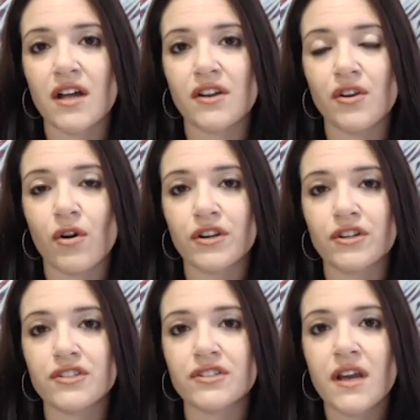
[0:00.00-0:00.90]
New
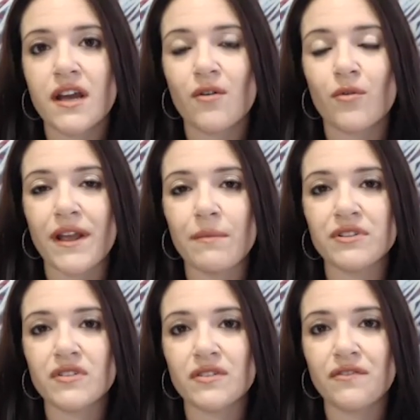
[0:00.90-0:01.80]
Yorkers were able
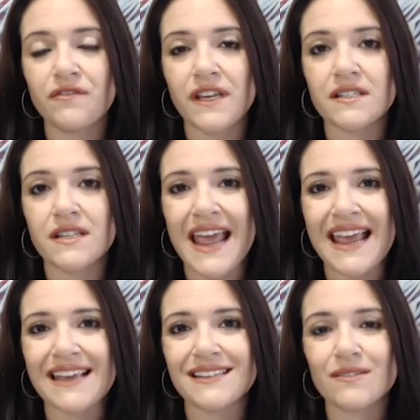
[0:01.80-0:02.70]
to defeat
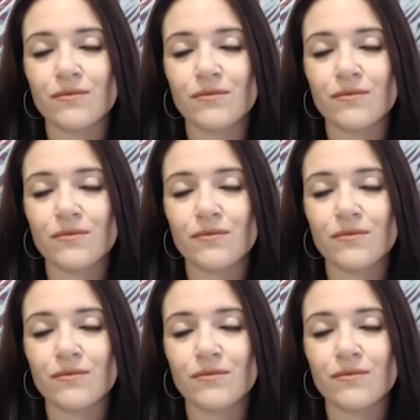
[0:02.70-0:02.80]
8.